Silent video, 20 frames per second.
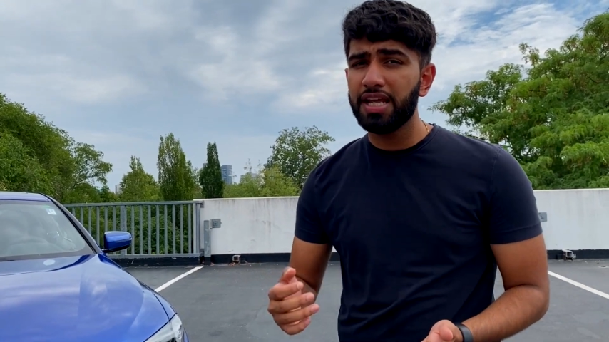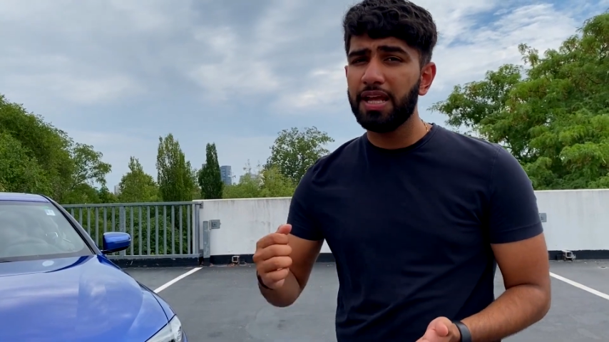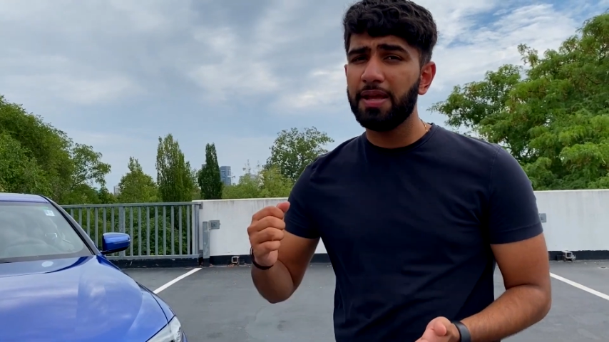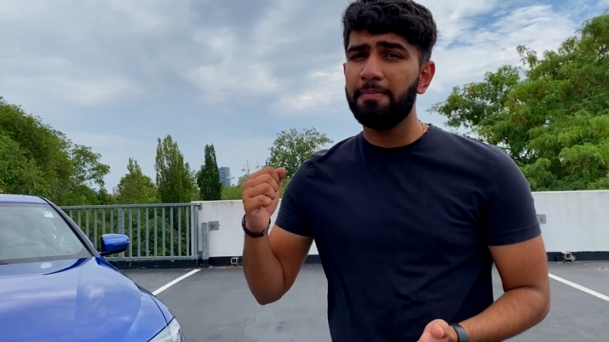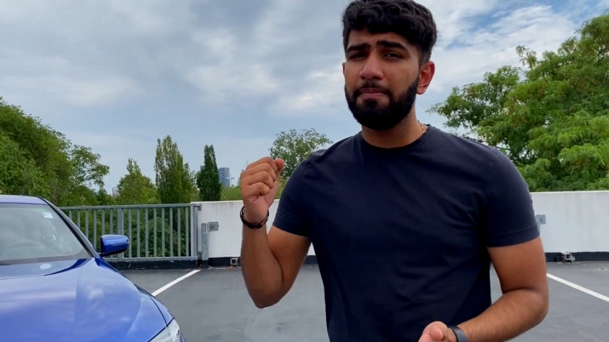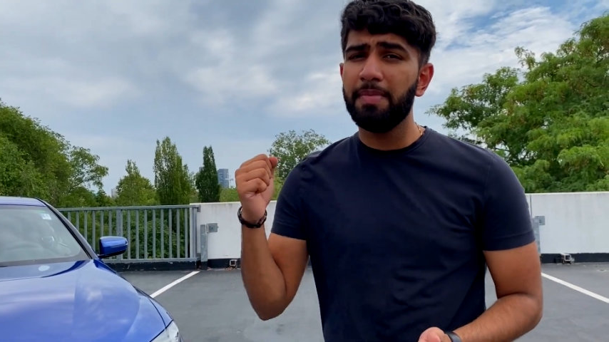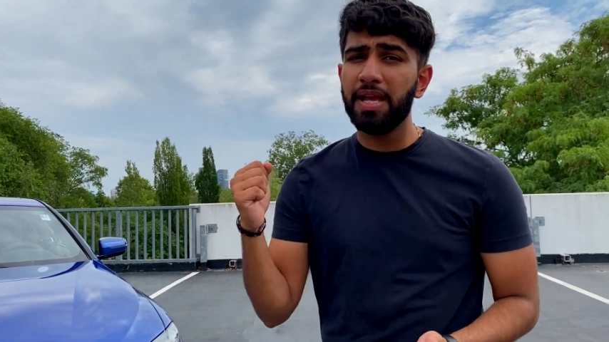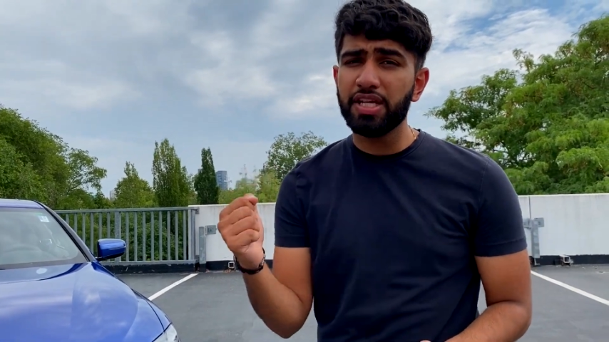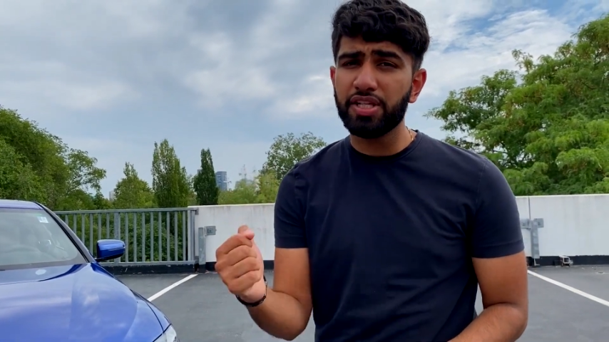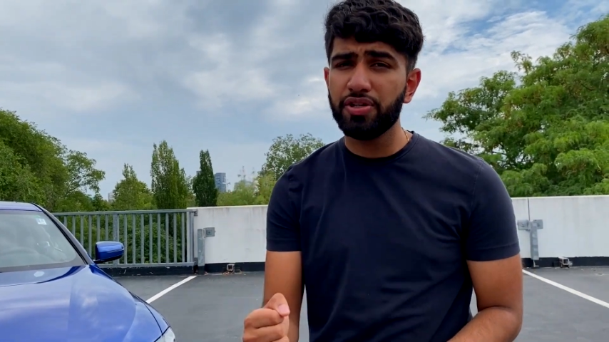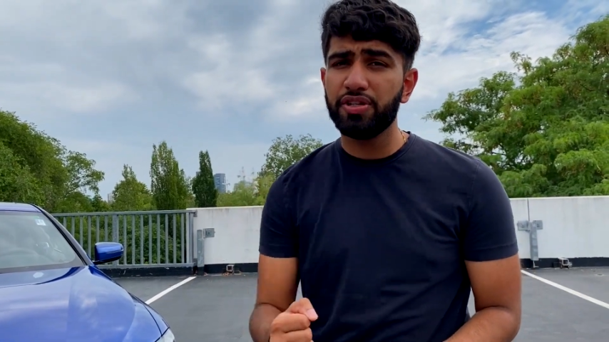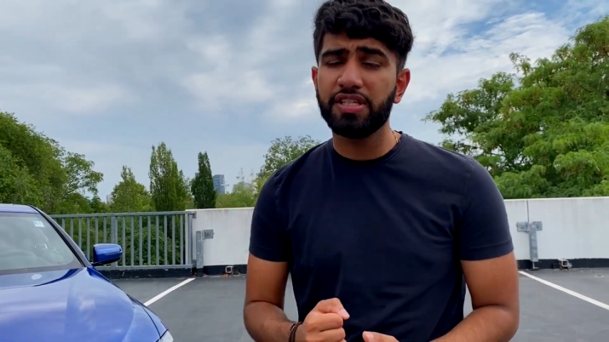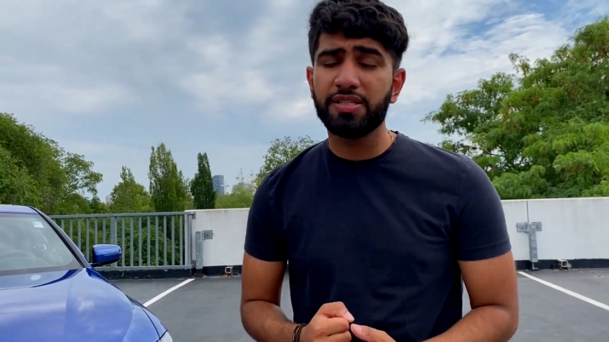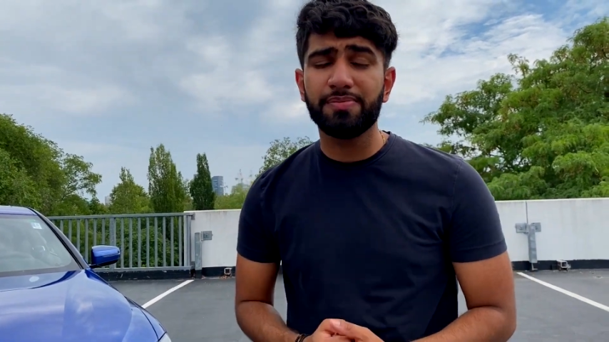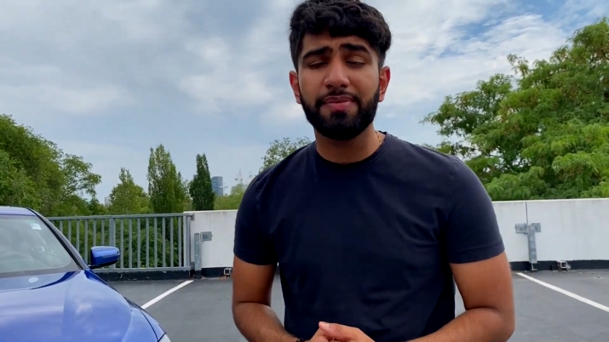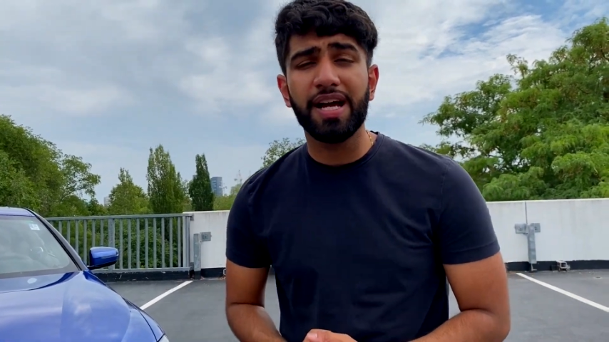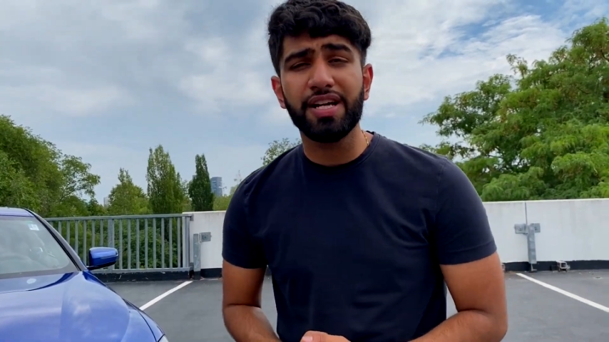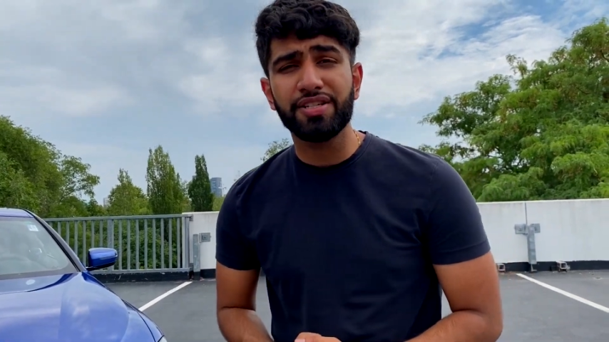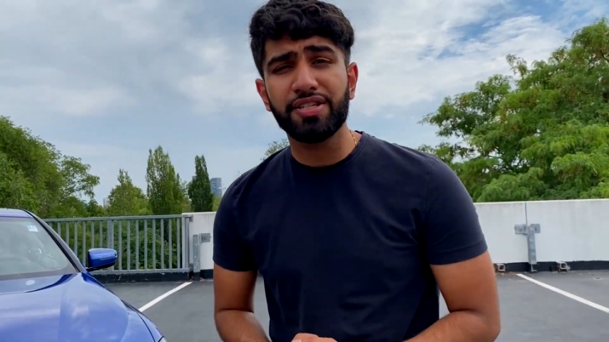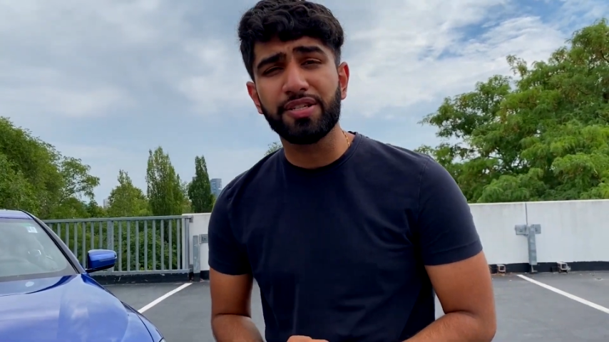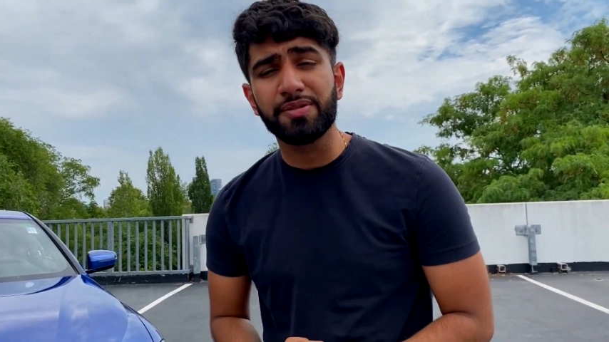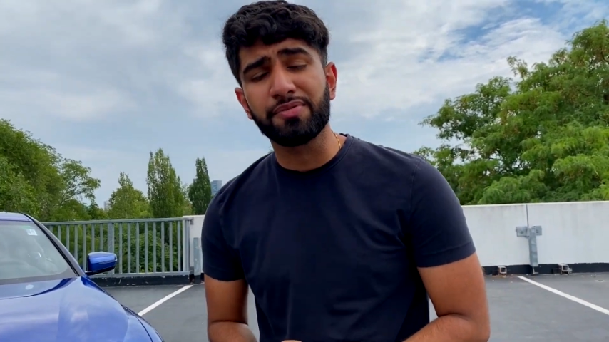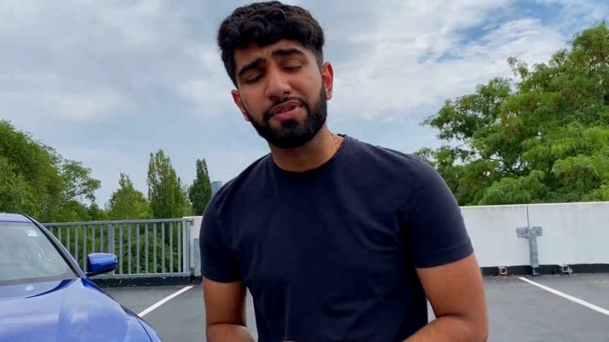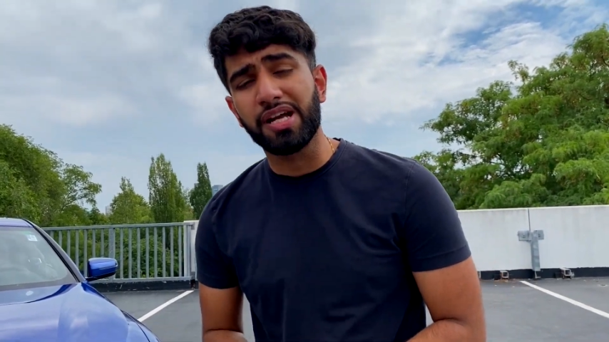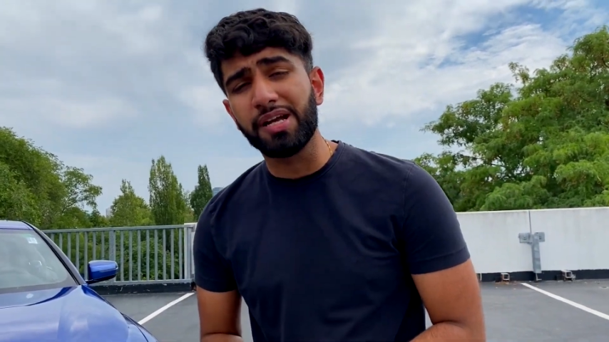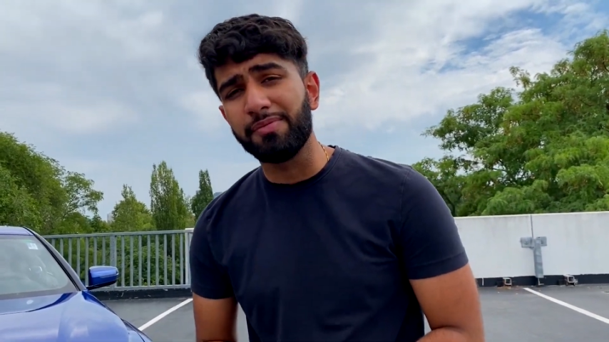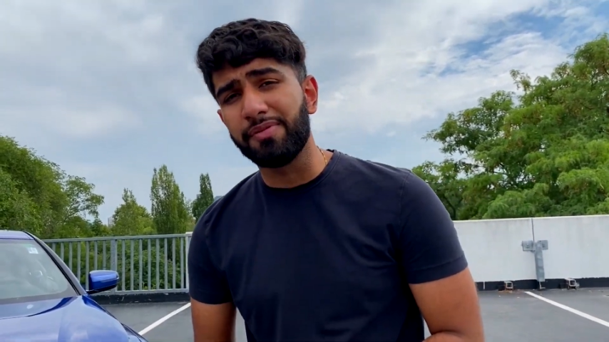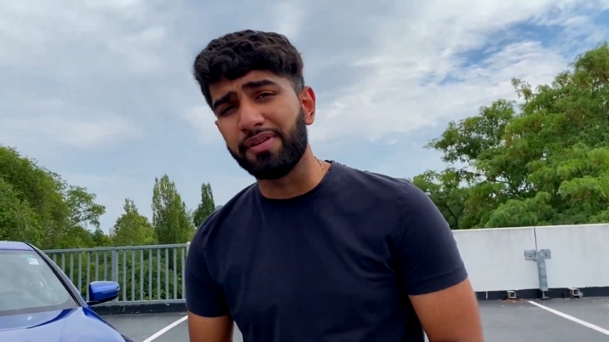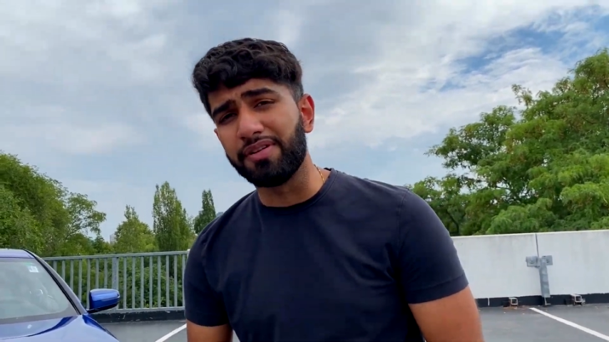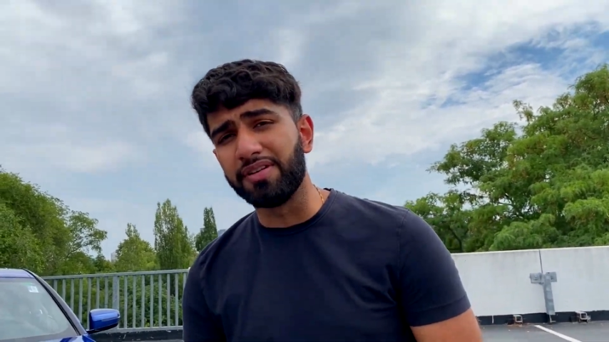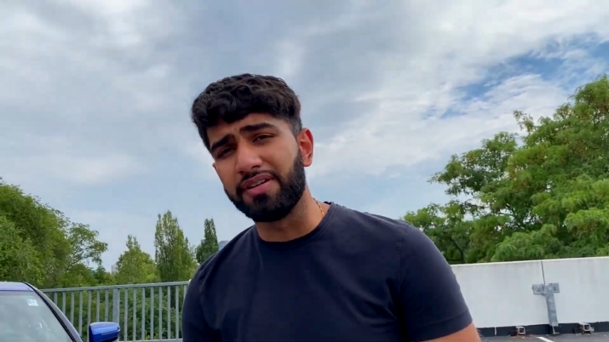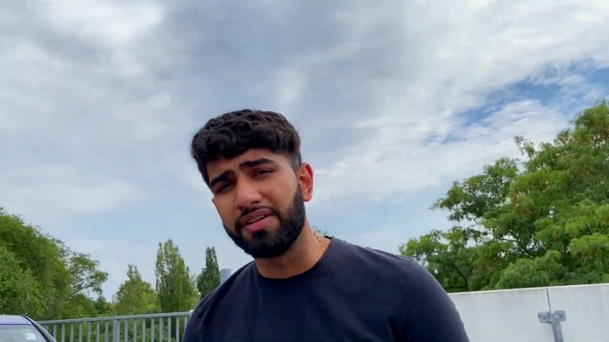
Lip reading: make sure you smash the subscribe button.